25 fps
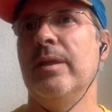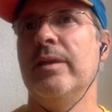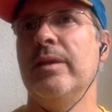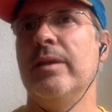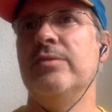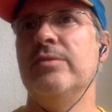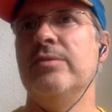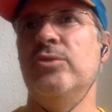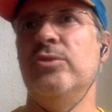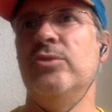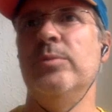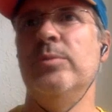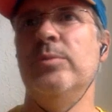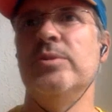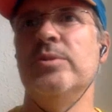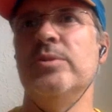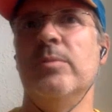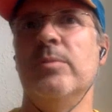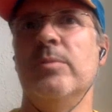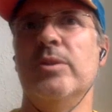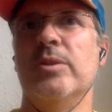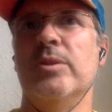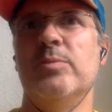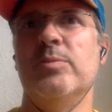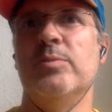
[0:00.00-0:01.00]
consumers are
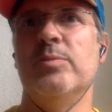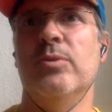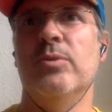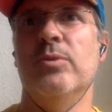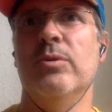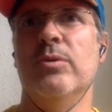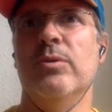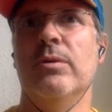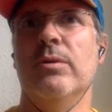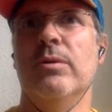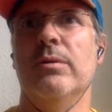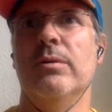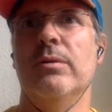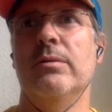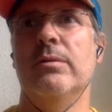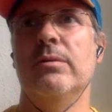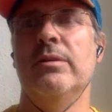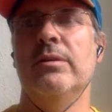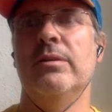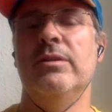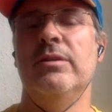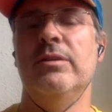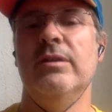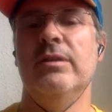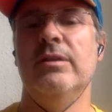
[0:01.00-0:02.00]
much more
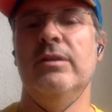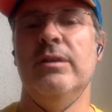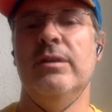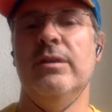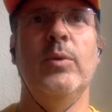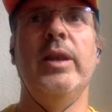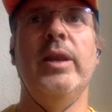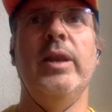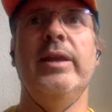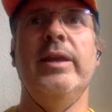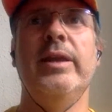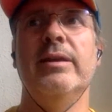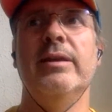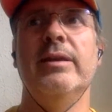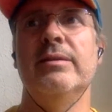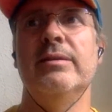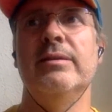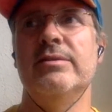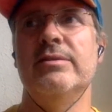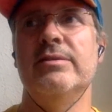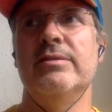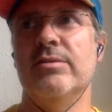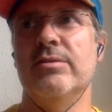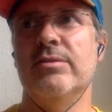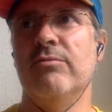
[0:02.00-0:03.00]

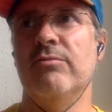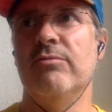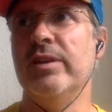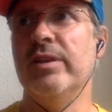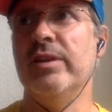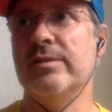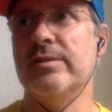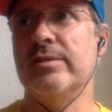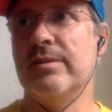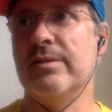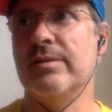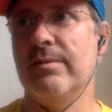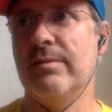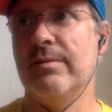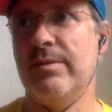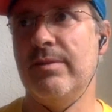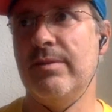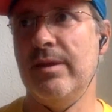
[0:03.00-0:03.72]
willing to risk